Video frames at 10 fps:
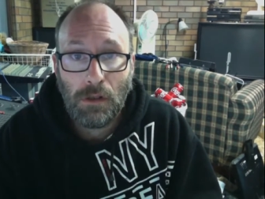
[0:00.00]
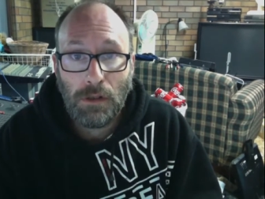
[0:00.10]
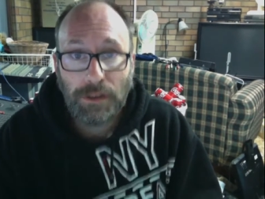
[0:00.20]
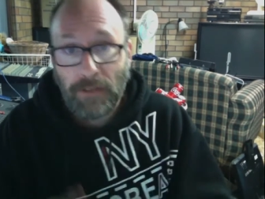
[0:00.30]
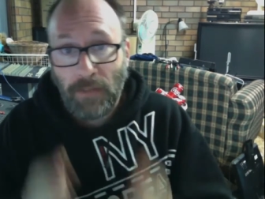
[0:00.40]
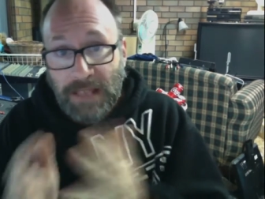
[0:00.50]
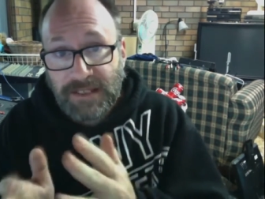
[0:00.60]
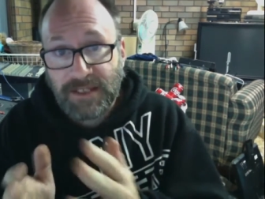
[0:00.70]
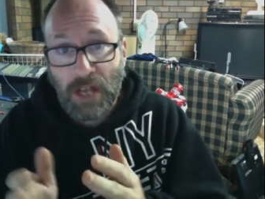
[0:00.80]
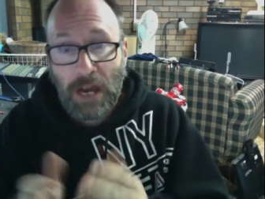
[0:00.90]
now, in that
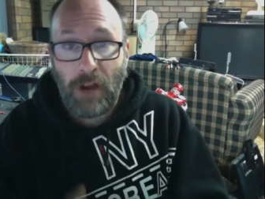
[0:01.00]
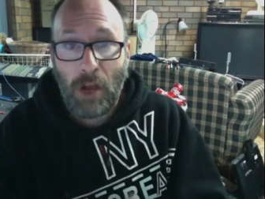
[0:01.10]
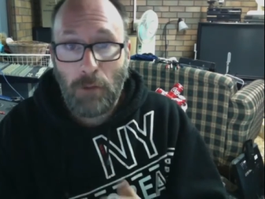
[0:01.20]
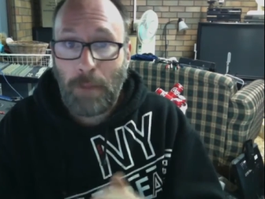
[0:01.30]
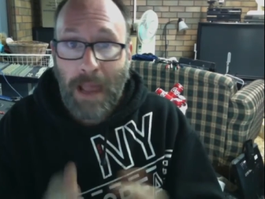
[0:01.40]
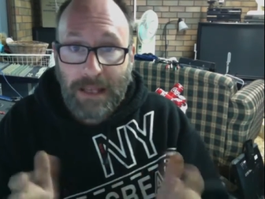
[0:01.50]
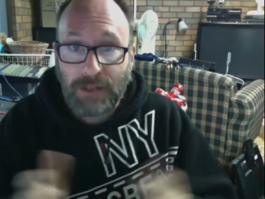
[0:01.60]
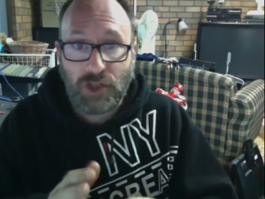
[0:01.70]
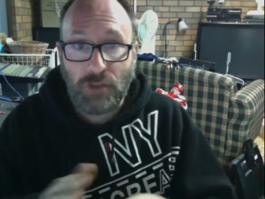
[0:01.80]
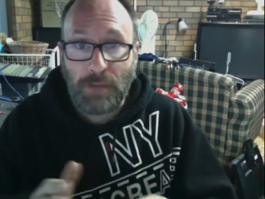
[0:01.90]
scenario, packets
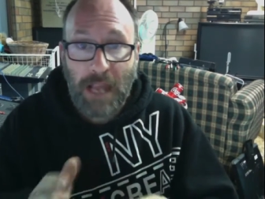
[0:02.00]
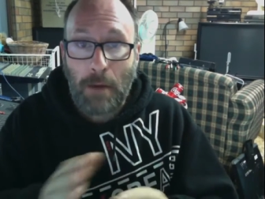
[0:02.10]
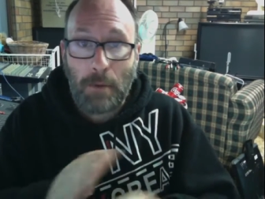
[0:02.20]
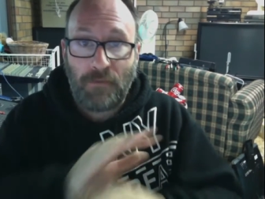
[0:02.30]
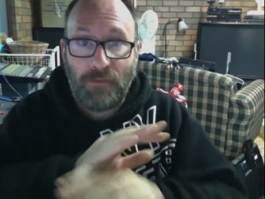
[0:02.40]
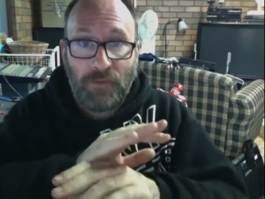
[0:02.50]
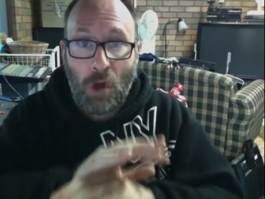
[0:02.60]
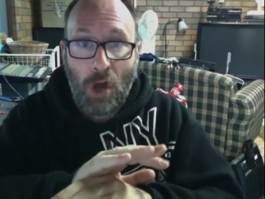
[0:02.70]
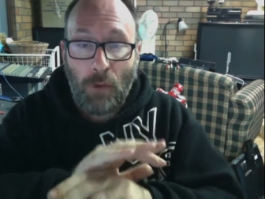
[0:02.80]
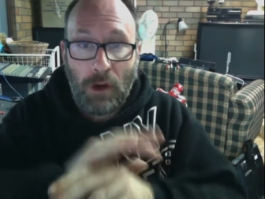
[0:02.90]
should be able to
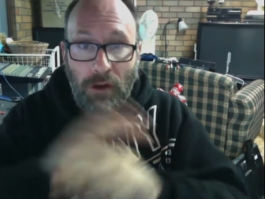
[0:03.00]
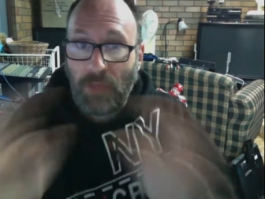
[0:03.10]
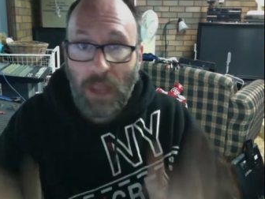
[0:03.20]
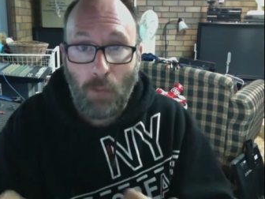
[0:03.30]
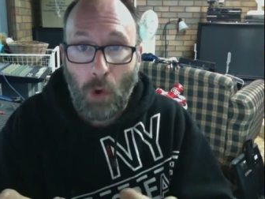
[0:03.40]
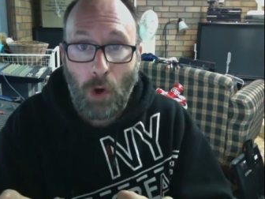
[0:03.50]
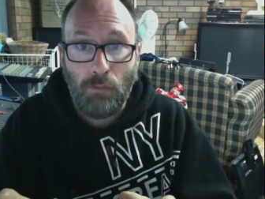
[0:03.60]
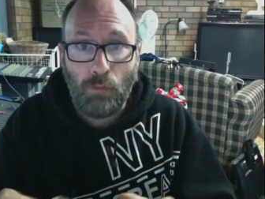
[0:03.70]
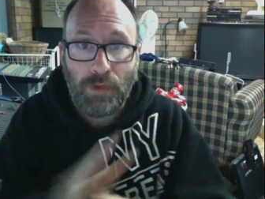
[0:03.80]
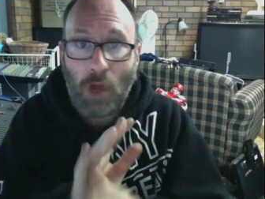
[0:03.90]
fly wherever they want
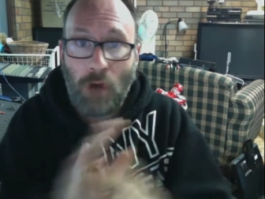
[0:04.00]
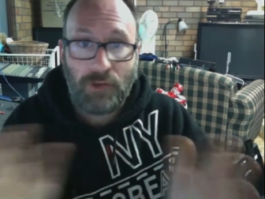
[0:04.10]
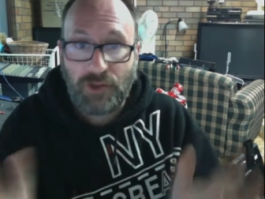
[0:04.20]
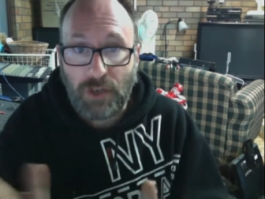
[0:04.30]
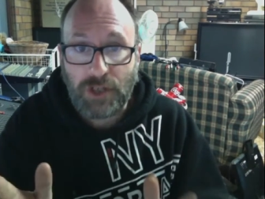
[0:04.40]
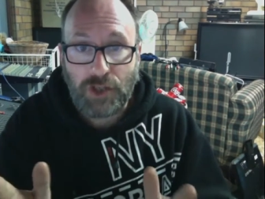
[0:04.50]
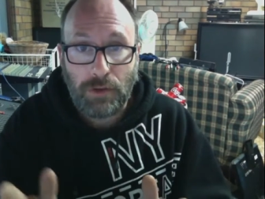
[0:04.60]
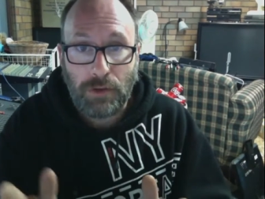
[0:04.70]
with no restriction.